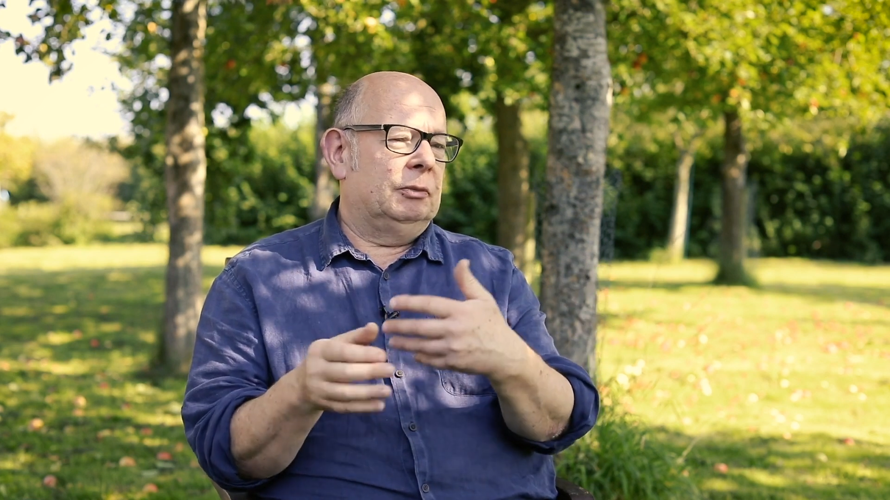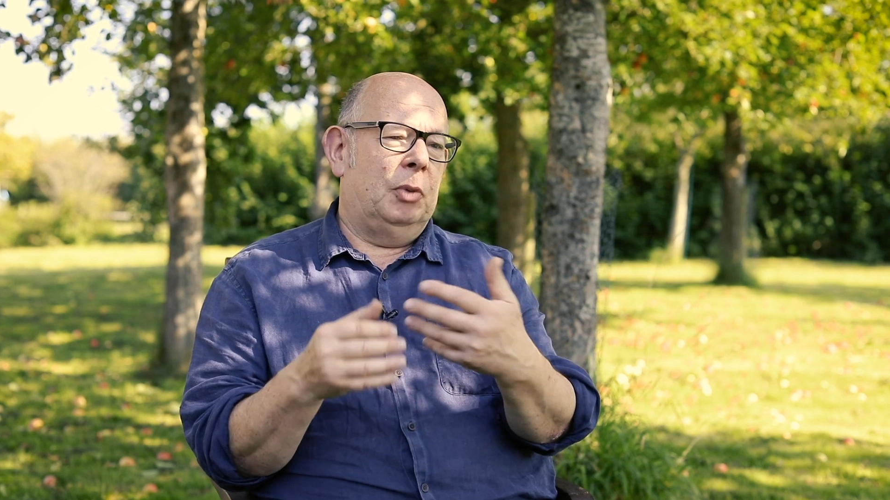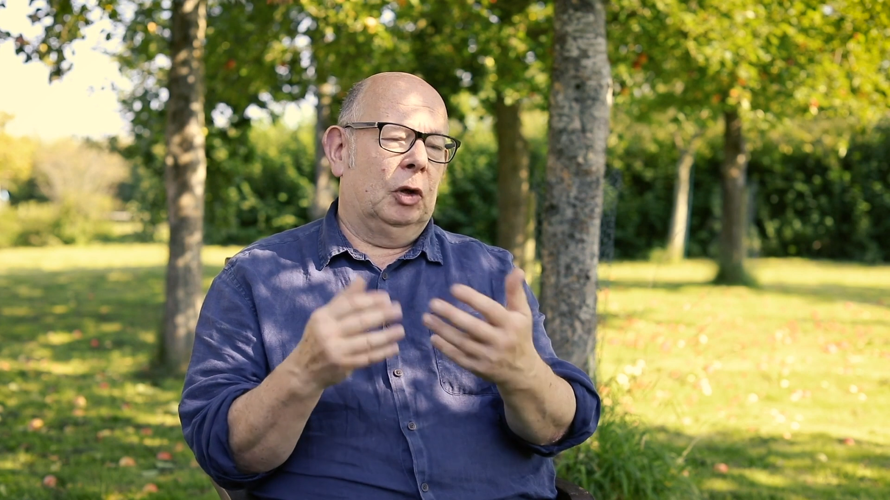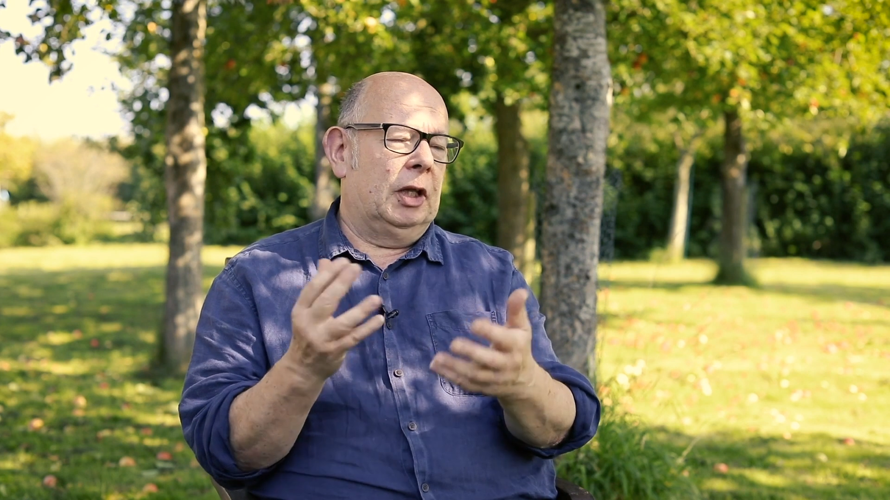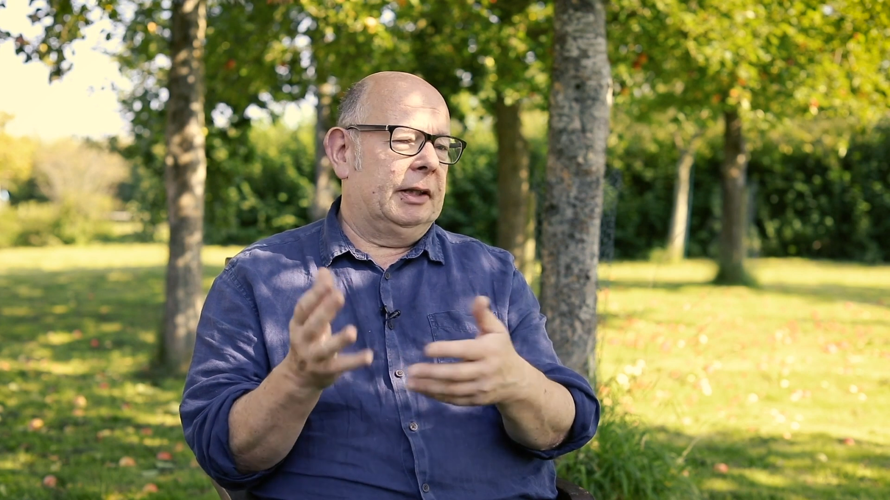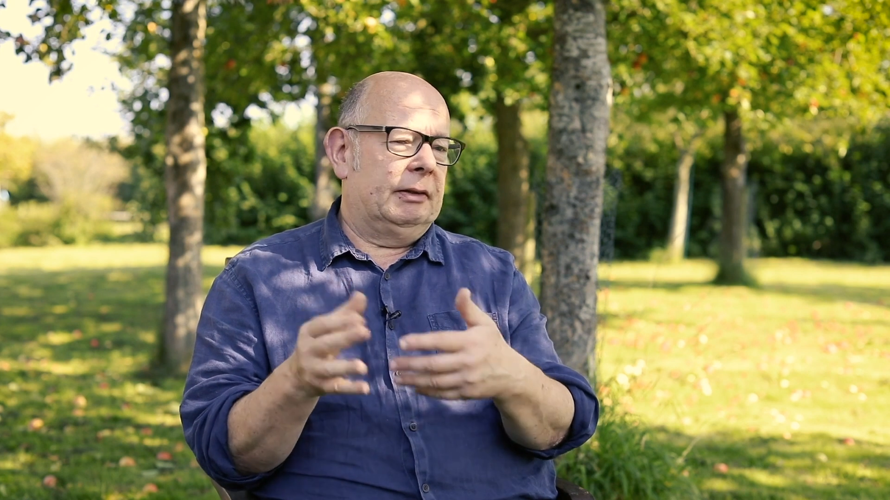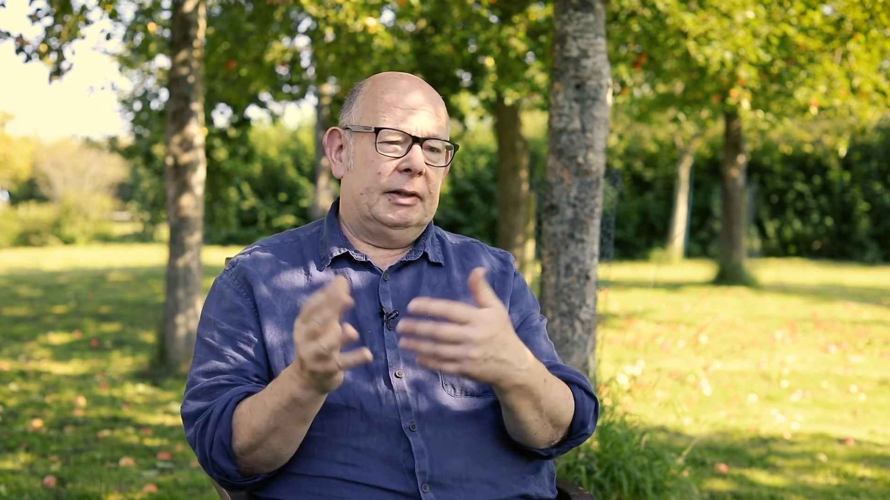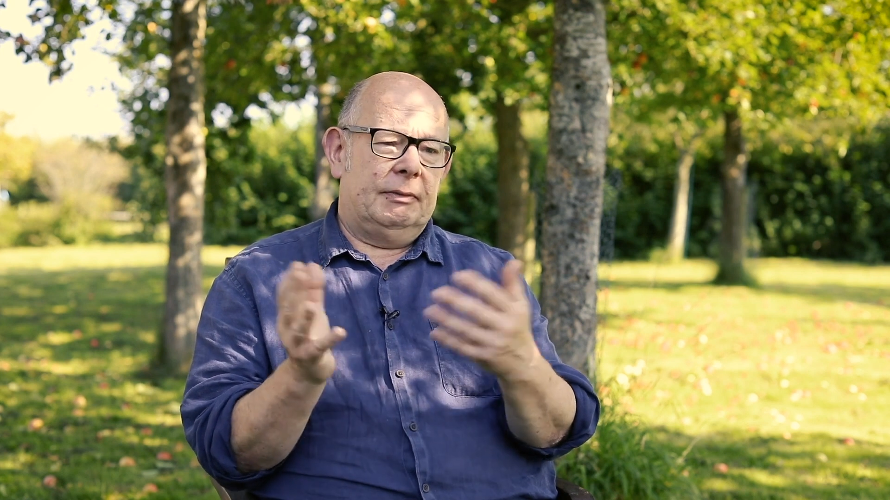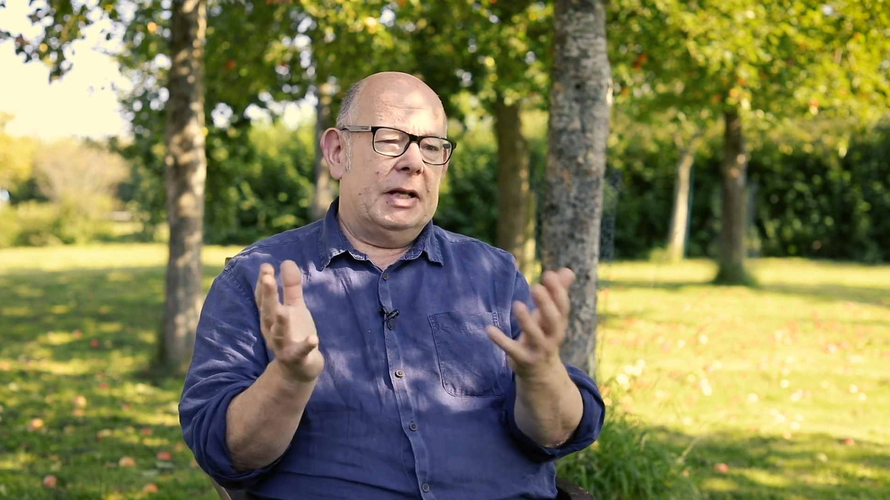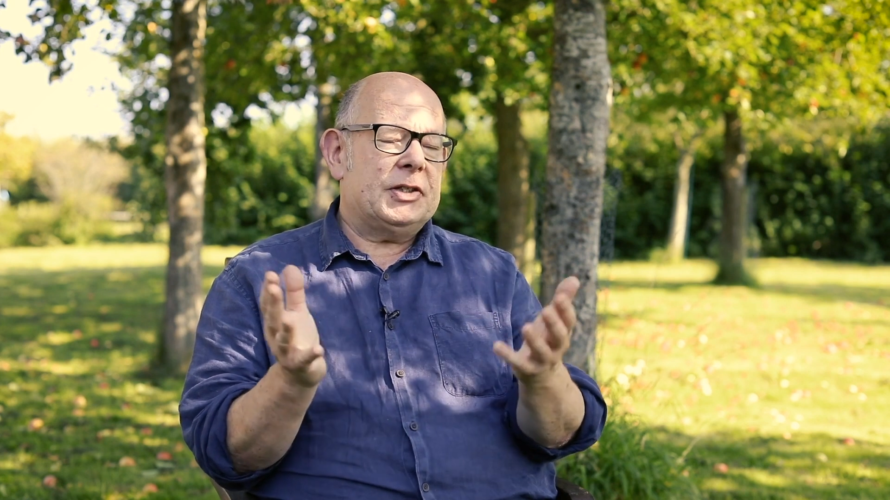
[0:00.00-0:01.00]
bottling,
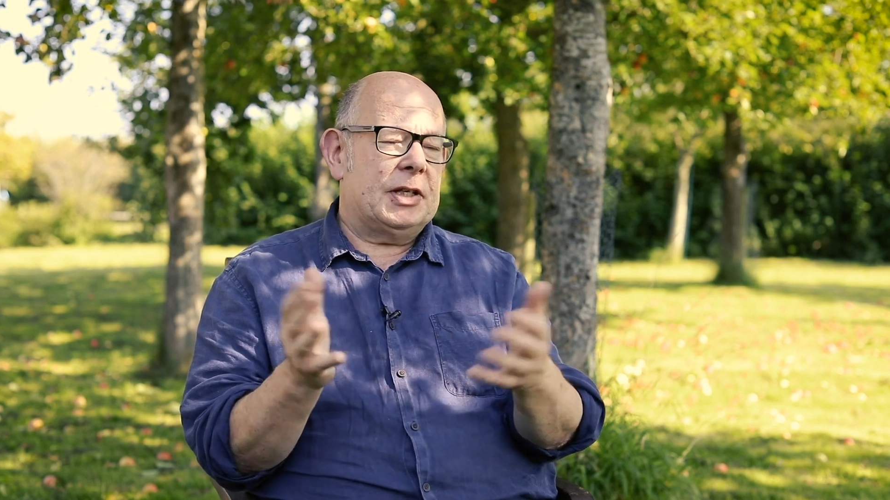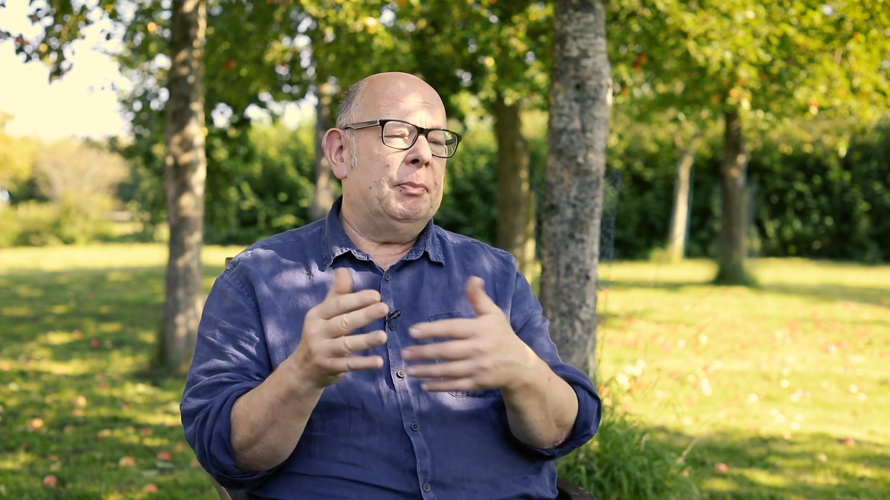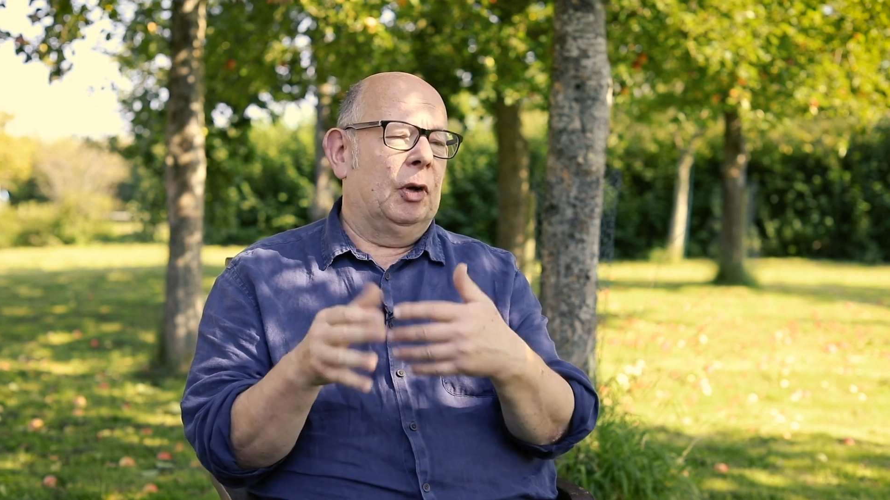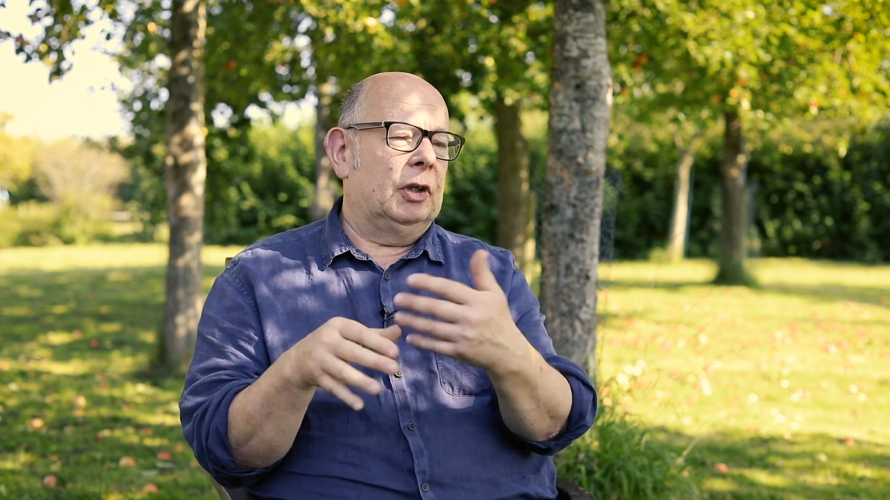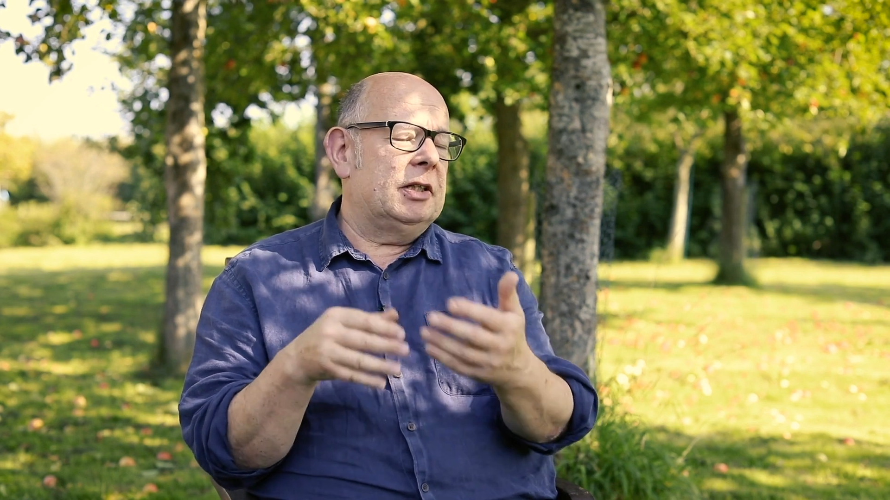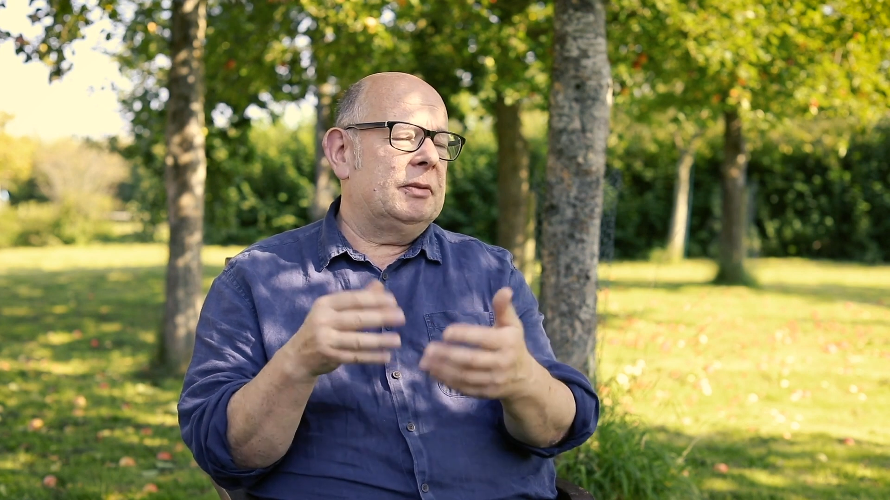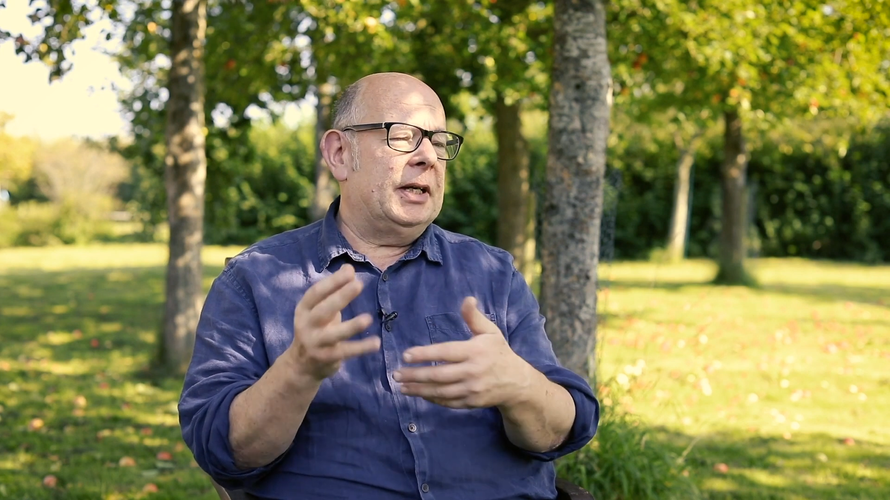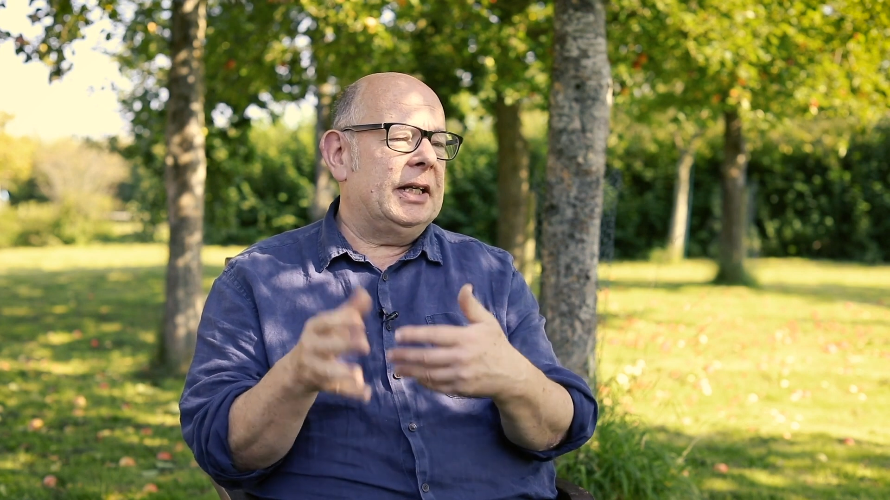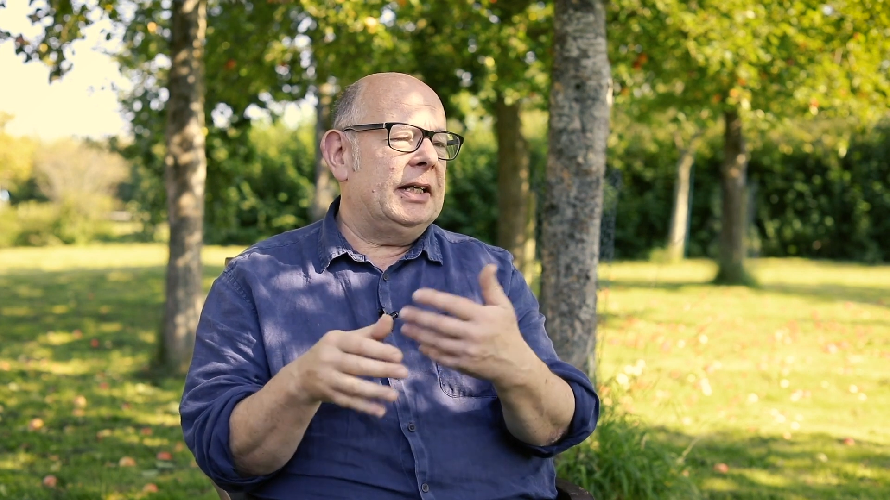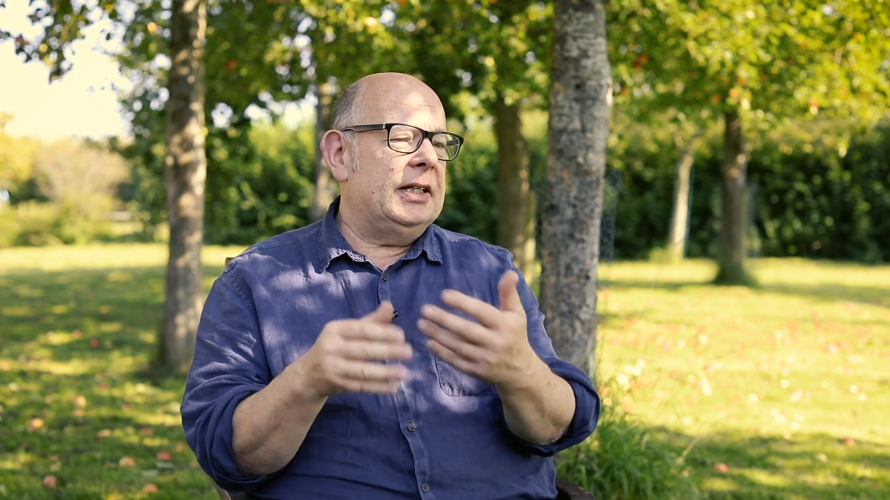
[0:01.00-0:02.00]
let's say bottling to
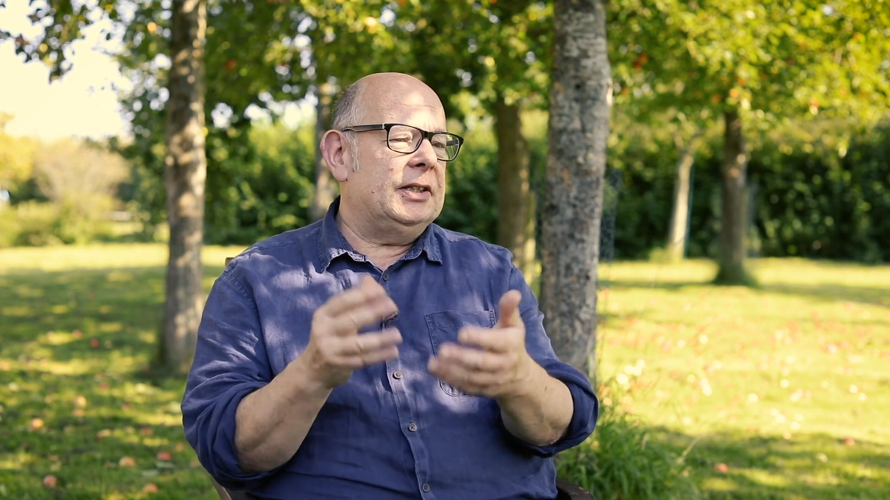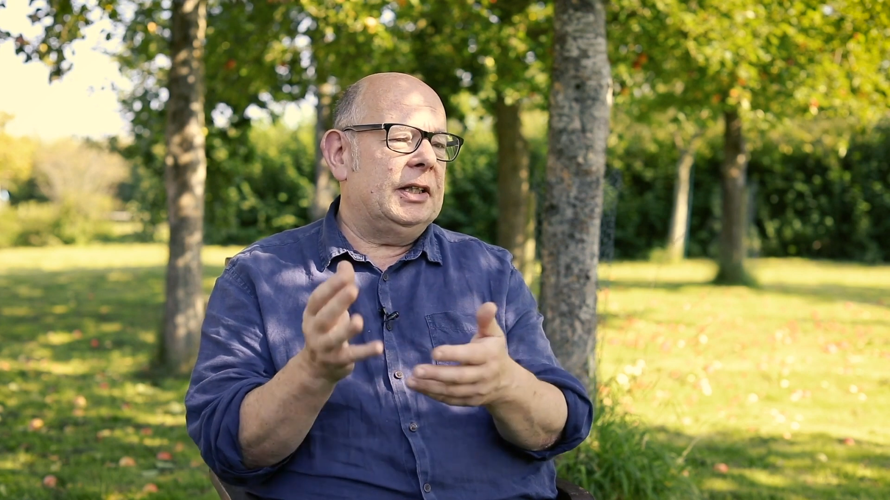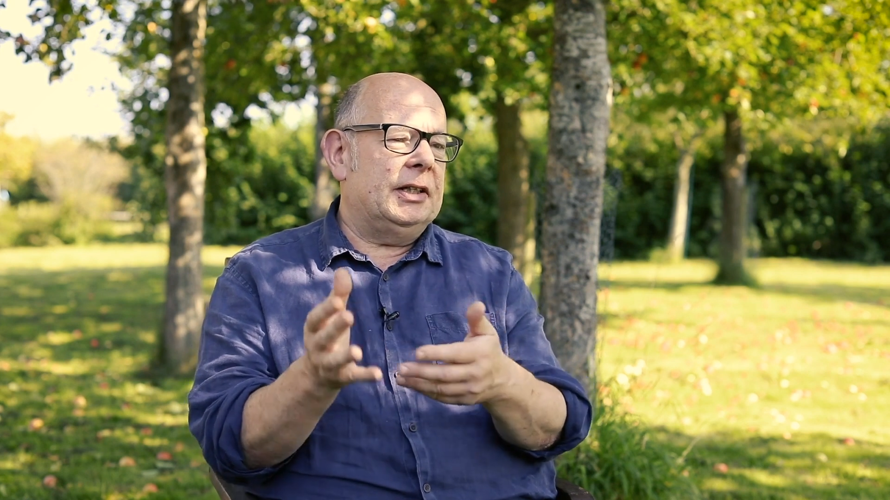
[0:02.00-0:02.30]
make it easier